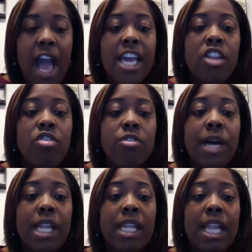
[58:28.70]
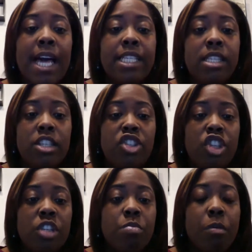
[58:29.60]
I could lose my
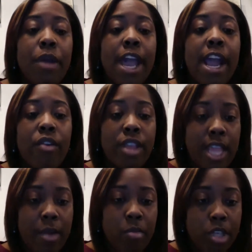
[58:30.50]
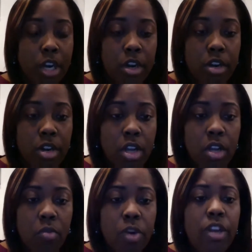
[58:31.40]
license just preparing that return,
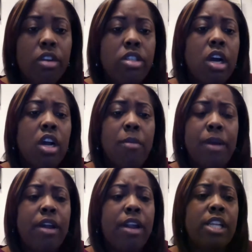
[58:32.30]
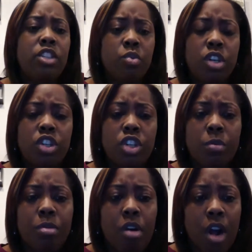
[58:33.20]
where you're talking about, I just want to
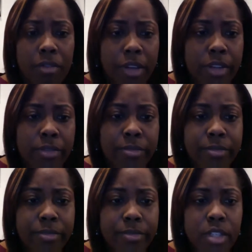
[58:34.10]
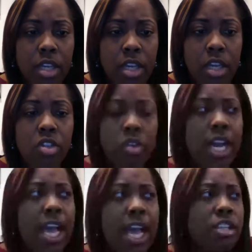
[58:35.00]
show profit. So
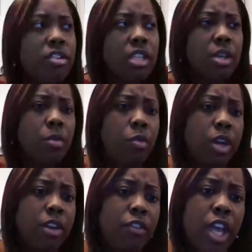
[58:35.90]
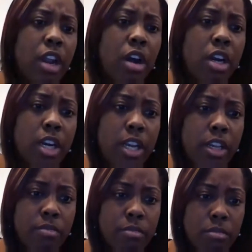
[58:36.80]
I asked her, I said, well, what if you get
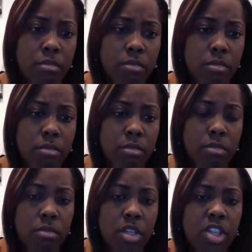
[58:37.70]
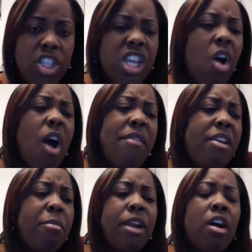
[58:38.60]
audited? She said, oh,
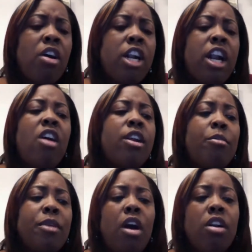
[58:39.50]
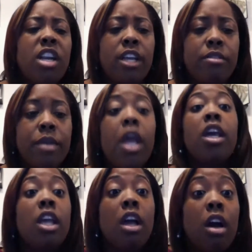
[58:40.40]
I've never been audited. I'll never be audited.
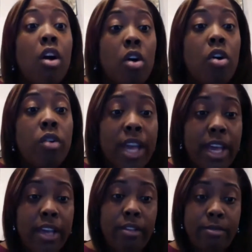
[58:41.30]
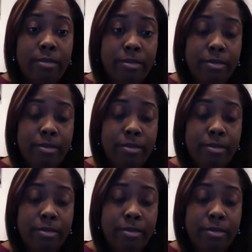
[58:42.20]
Oh, okay.